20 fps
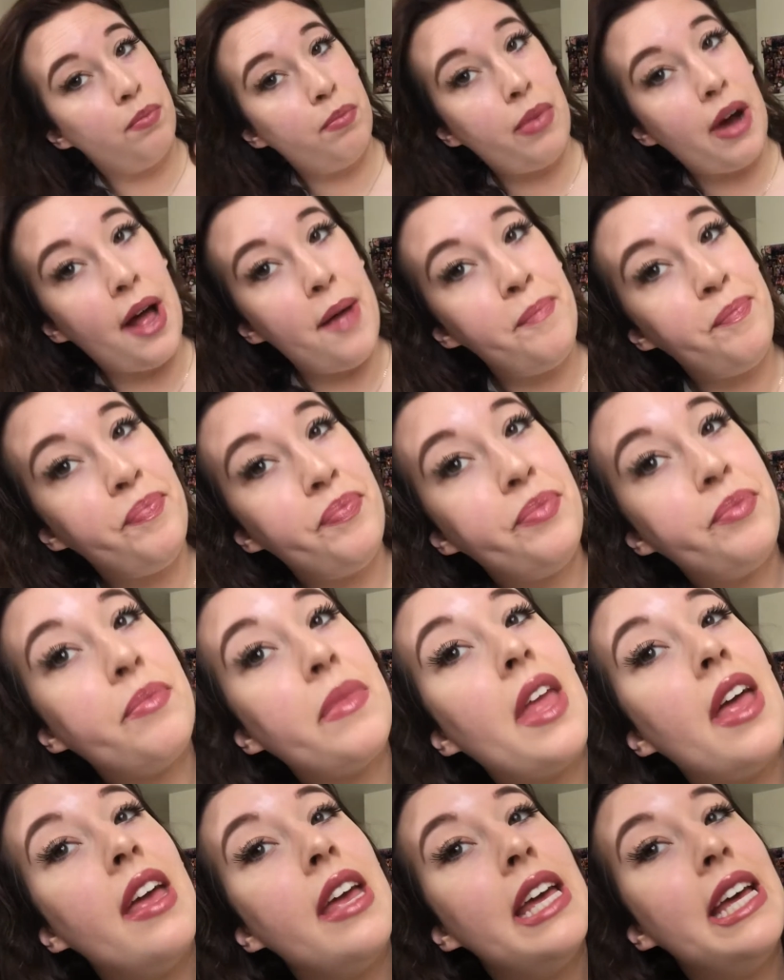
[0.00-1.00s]
but
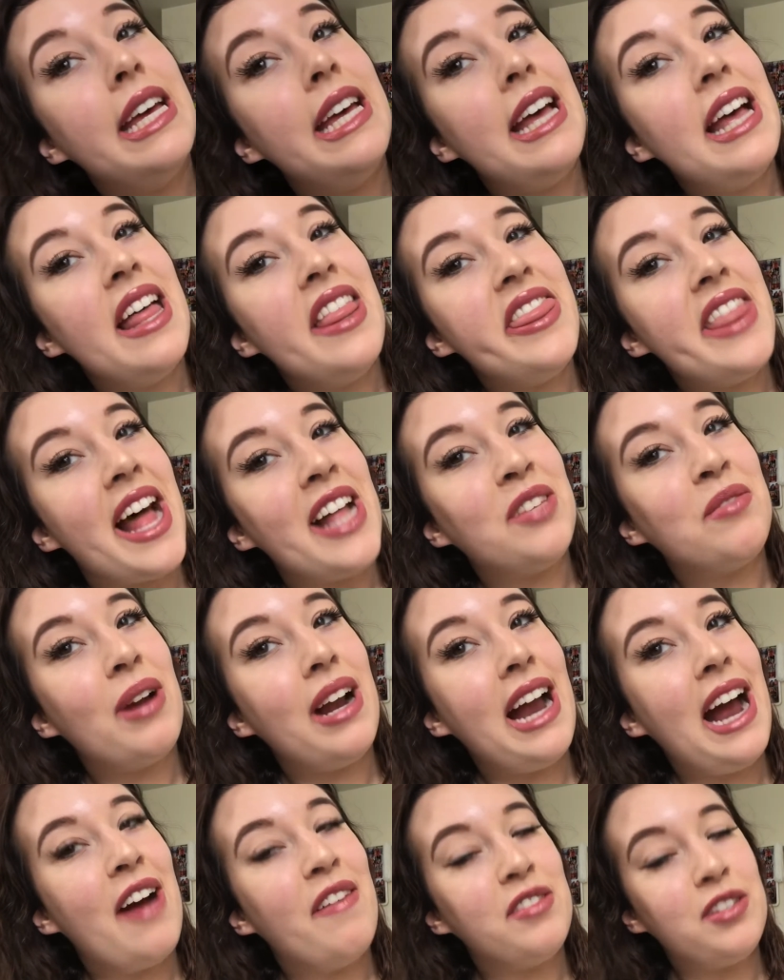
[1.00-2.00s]
that's what
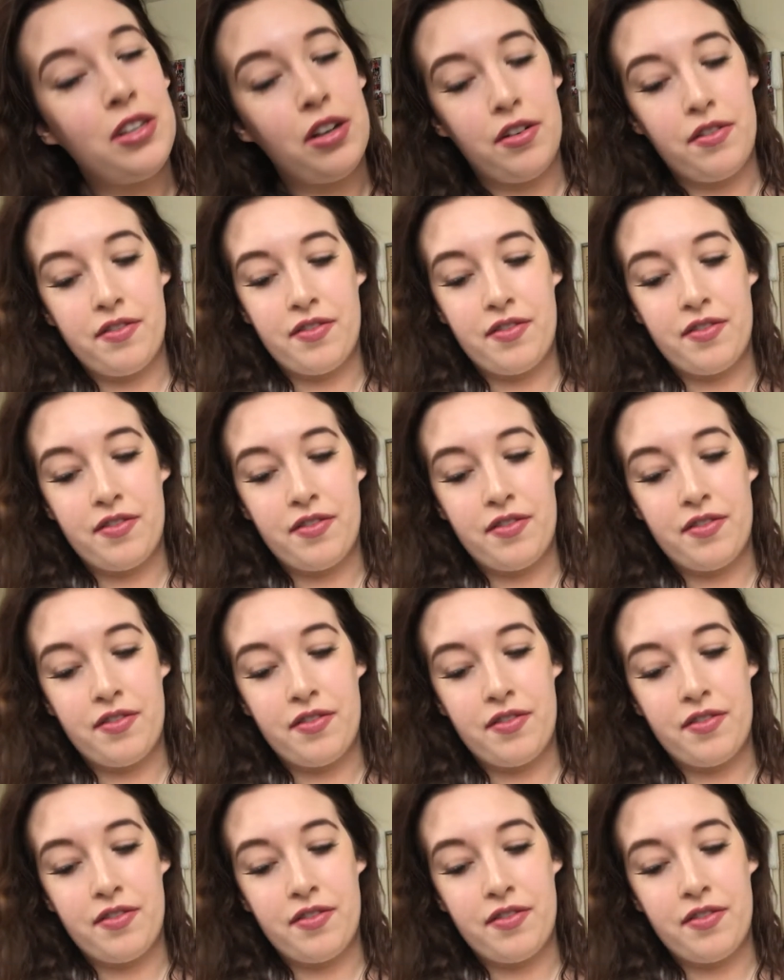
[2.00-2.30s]
I have so